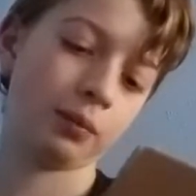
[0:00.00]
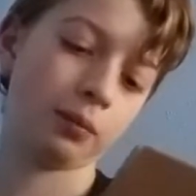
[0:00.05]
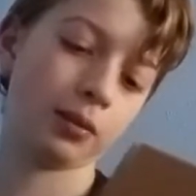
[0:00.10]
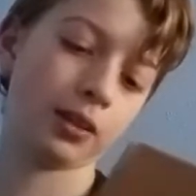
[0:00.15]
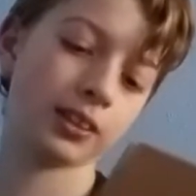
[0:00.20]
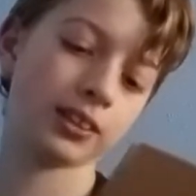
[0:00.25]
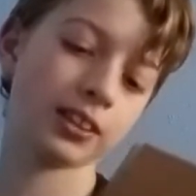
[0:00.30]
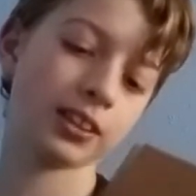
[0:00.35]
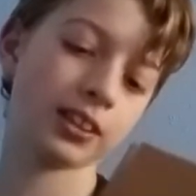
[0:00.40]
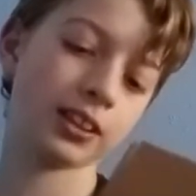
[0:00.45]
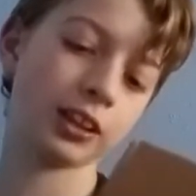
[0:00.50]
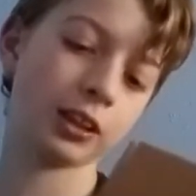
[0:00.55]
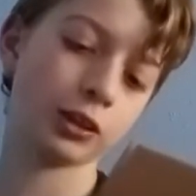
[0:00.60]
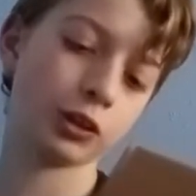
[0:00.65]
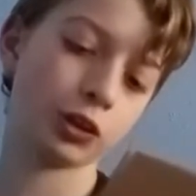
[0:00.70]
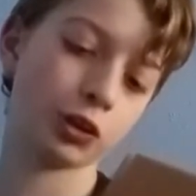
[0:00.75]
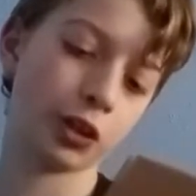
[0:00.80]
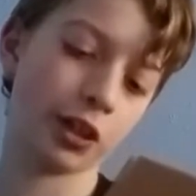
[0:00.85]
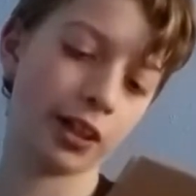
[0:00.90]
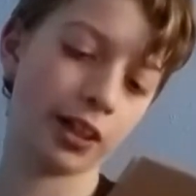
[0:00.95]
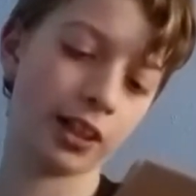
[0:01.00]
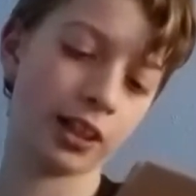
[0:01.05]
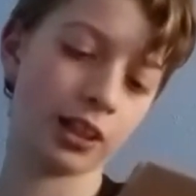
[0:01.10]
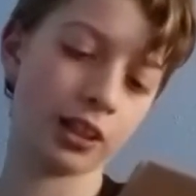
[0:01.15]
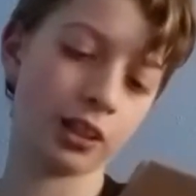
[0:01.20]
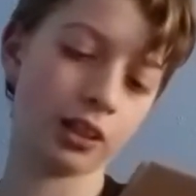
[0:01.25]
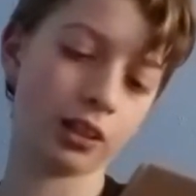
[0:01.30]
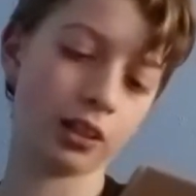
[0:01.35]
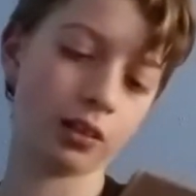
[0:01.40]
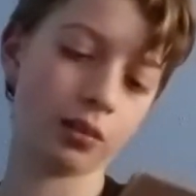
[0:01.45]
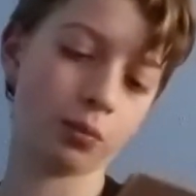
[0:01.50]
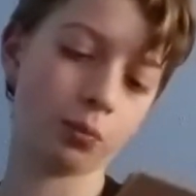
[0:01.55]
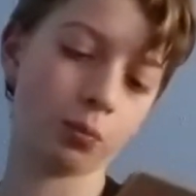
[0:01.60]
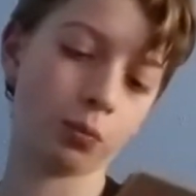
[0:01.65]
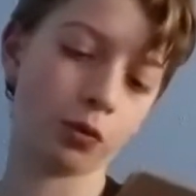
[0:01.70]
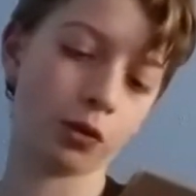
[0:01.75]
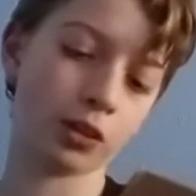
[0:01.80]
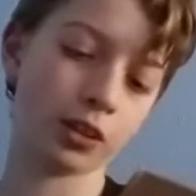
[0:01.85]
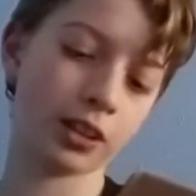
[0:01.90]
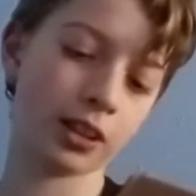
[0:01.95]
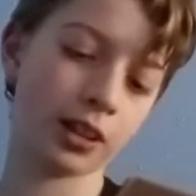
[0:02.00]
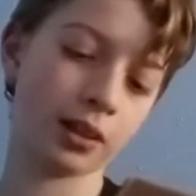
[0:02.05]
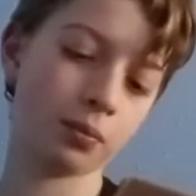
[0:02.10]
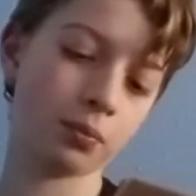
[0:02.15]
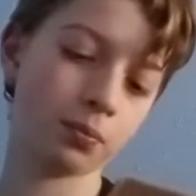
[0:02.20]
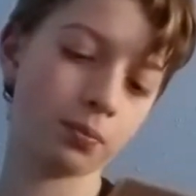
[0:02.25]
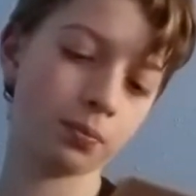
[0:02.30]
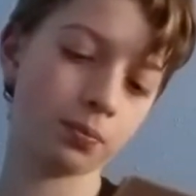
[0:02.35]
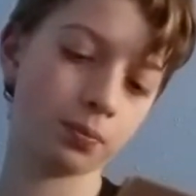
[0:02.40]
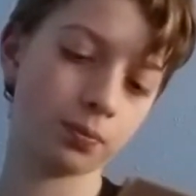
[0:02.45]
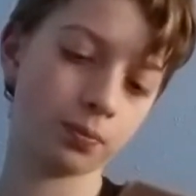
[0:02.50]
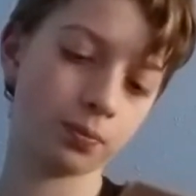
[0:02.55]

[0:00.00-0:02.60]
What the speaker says: basically a trading board game.